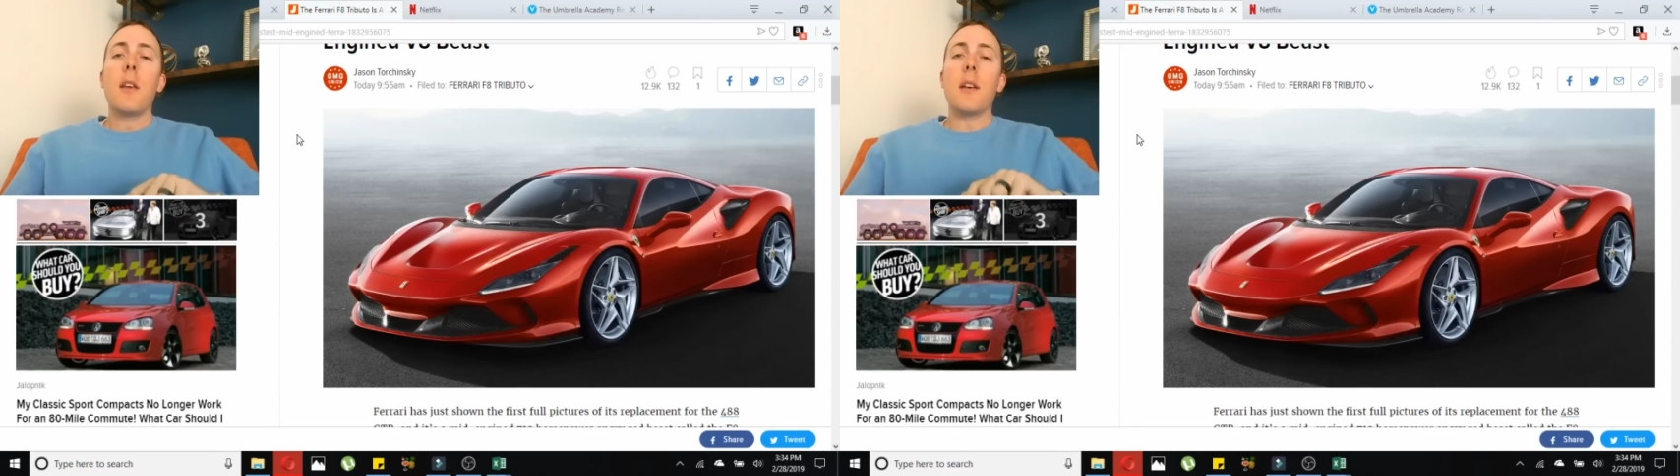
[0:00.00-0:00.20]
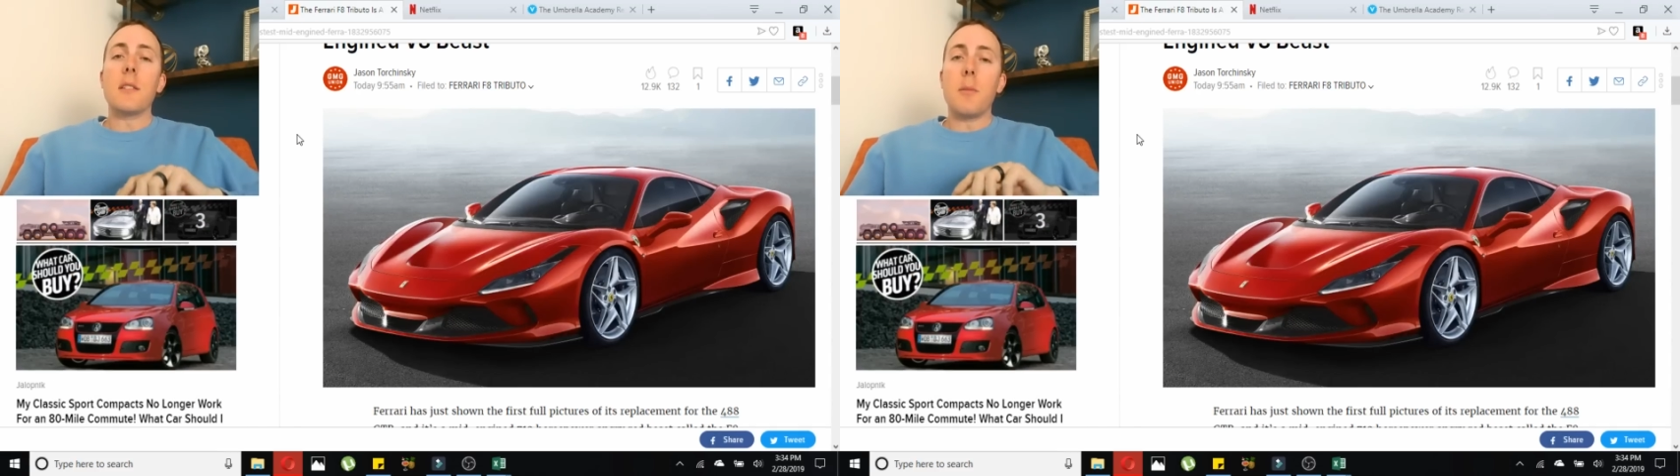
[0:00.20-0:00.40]

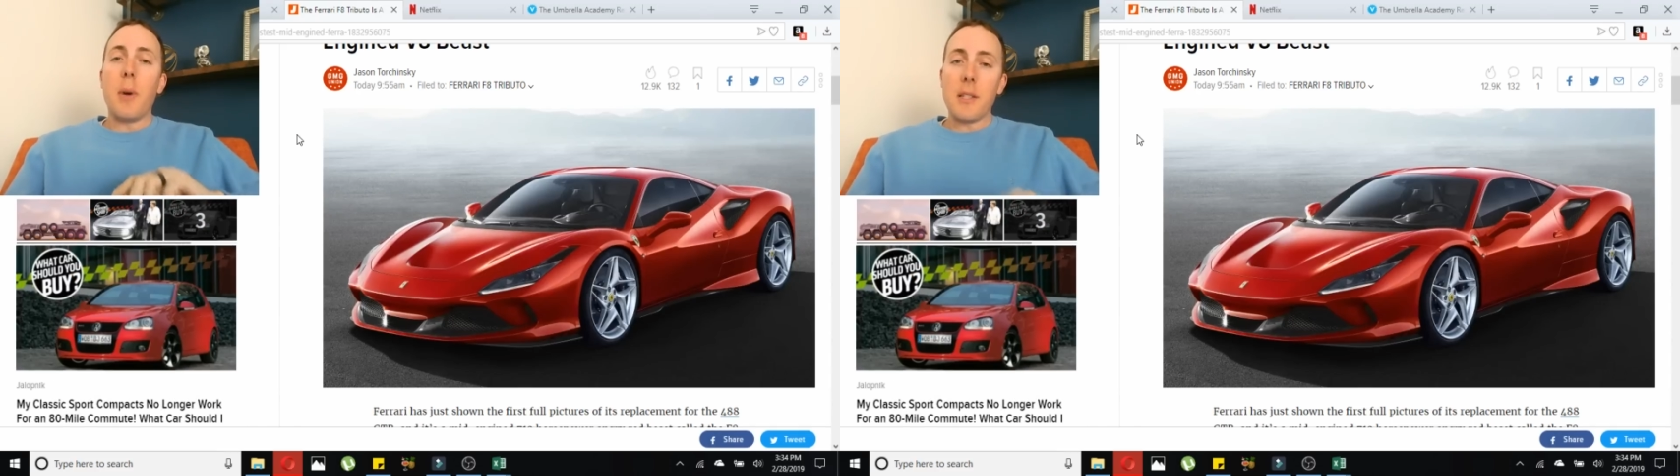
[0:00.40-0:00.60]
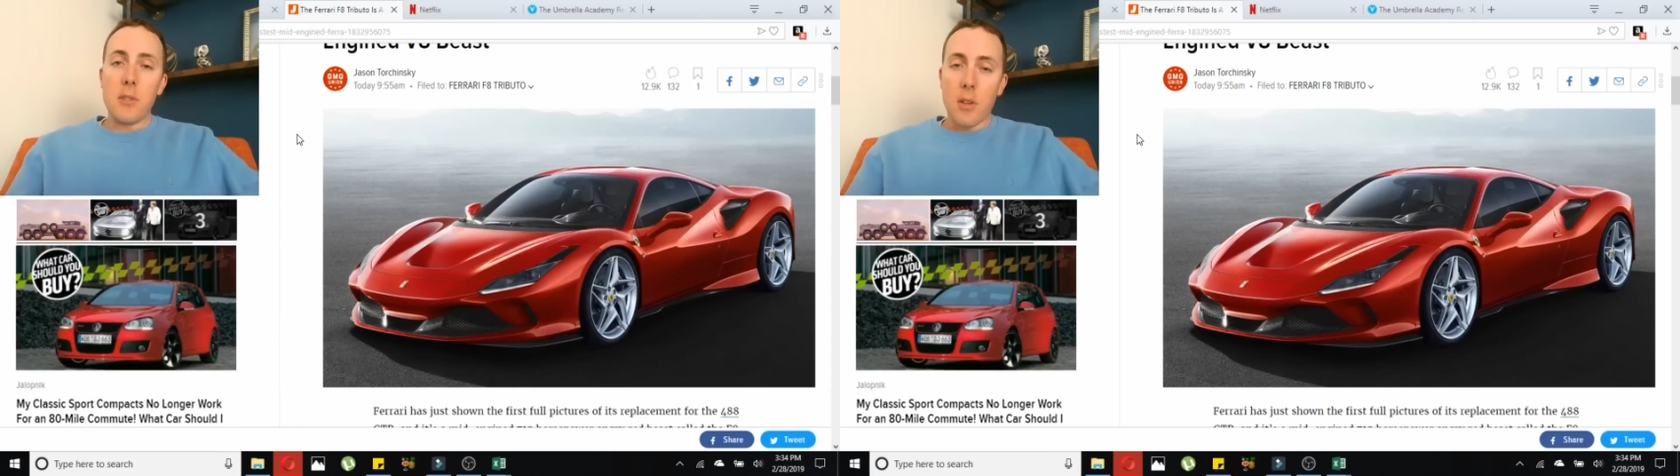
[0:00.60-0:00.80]
is the
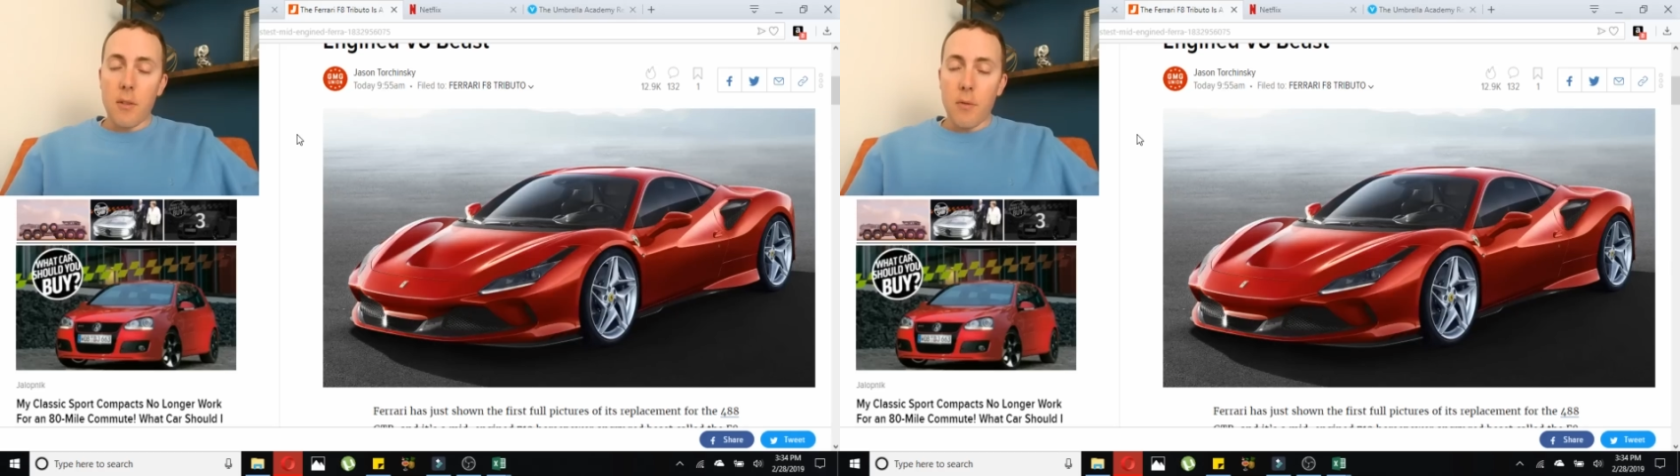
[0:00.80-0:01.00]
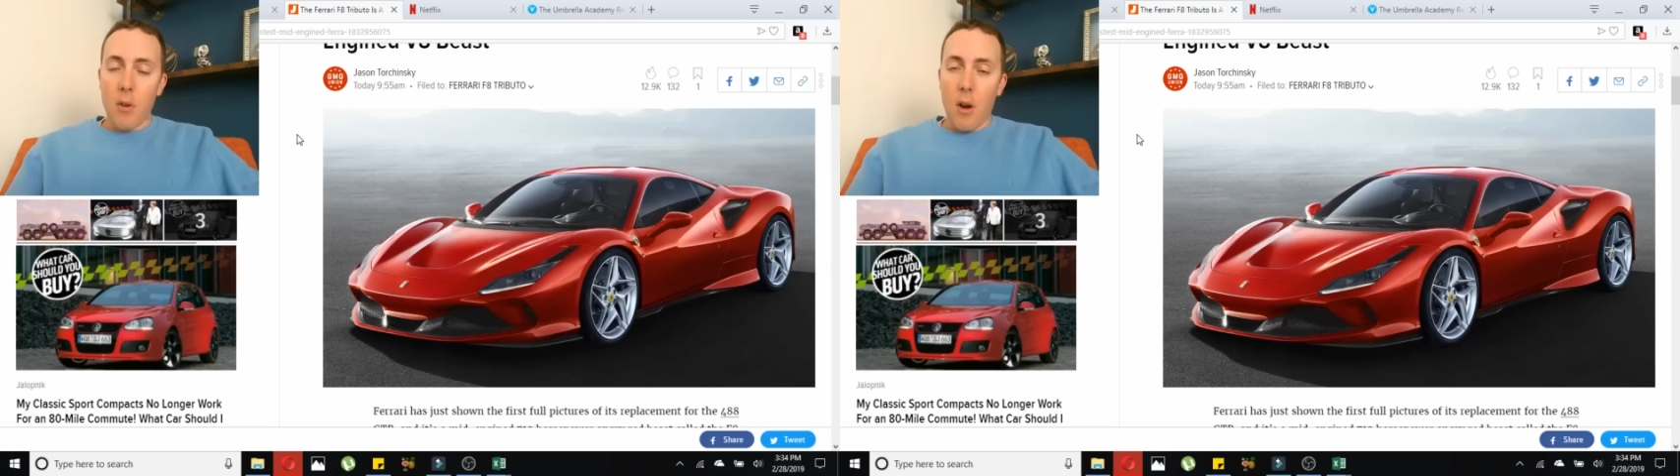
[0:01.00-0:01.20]
best looking
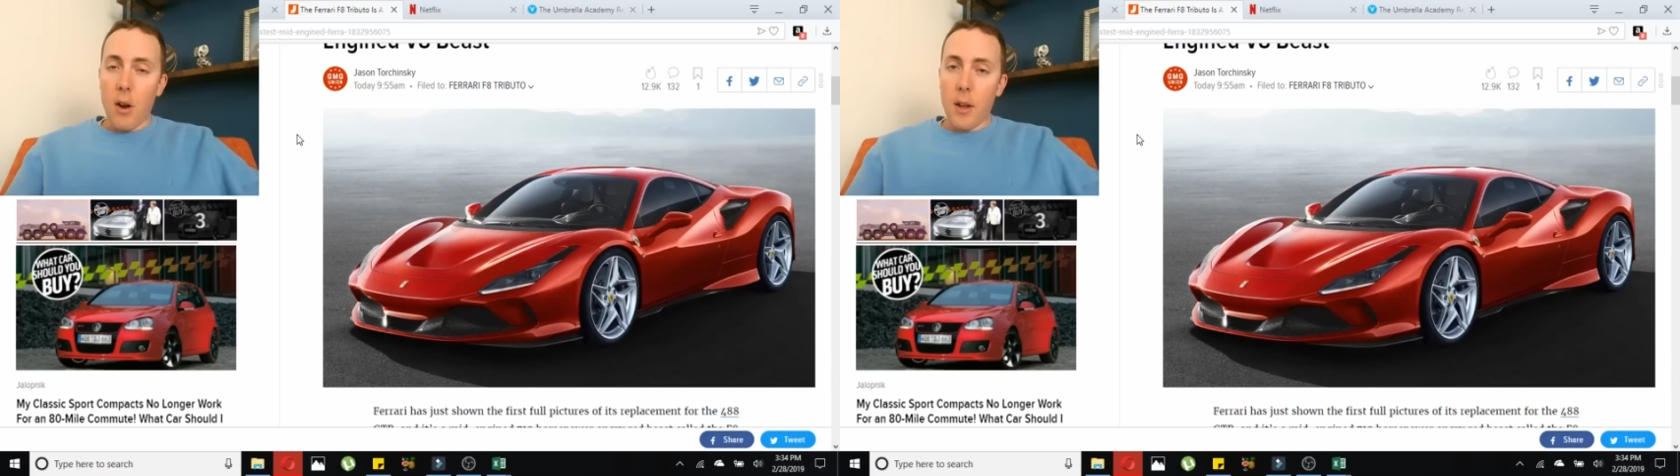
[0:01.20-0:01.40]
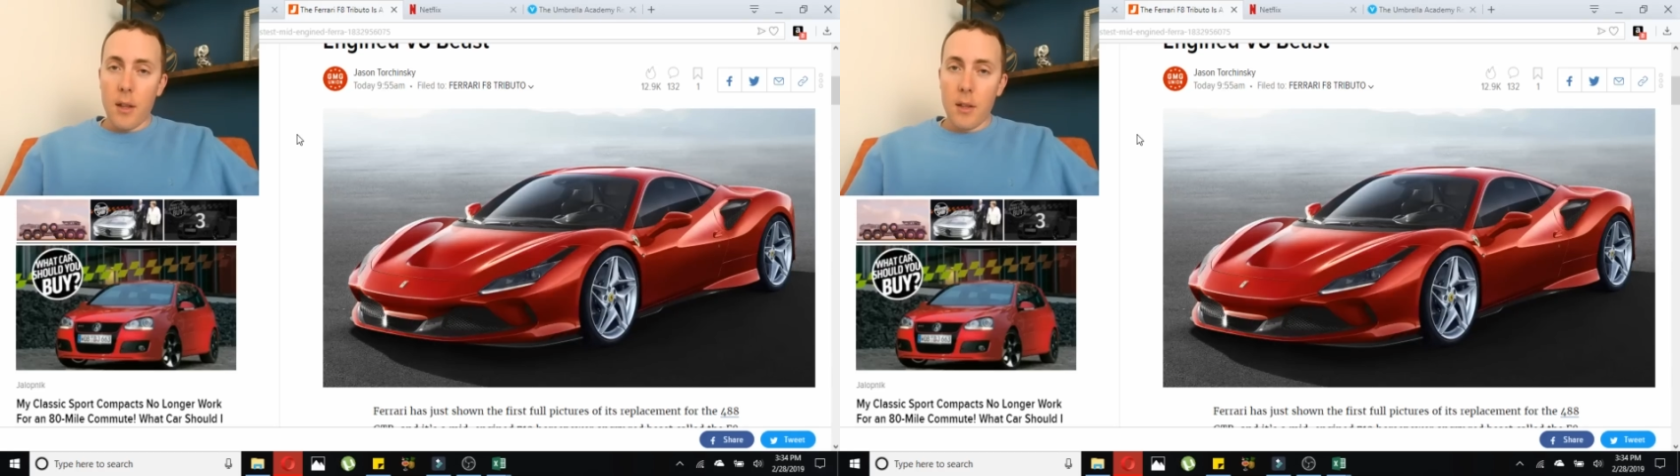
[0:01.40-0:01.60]

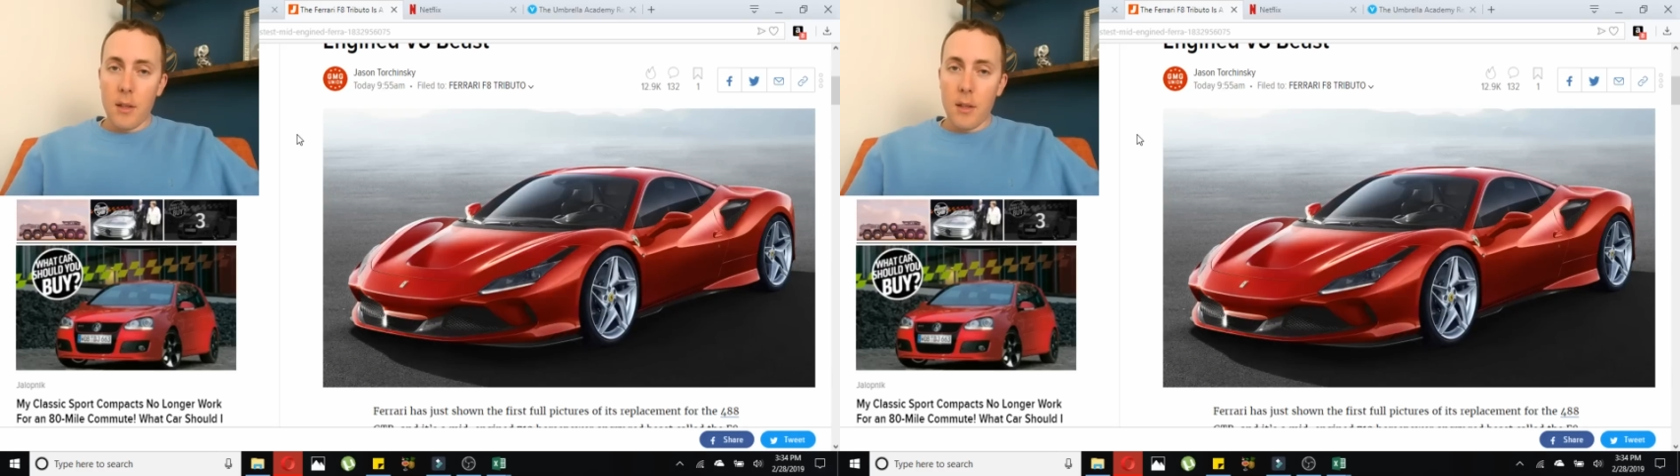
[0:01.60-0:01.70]
Ferrari.